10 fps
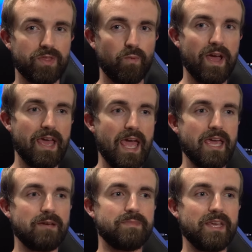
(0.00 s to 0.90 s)
the way
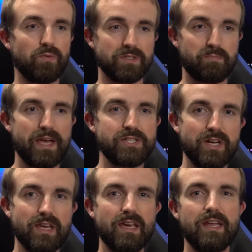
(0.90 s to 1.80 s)
AMD was
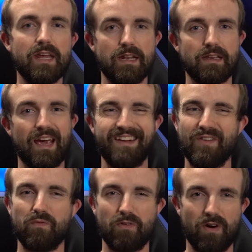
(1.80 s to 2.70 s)
pitching it and kind
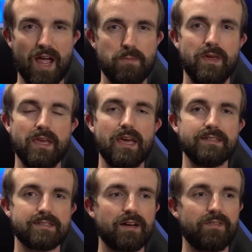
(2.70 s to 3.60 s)
of overhyping it
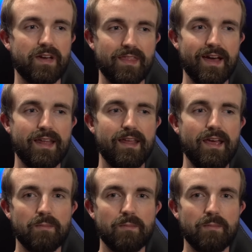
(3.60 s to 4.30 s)
and stuff like that.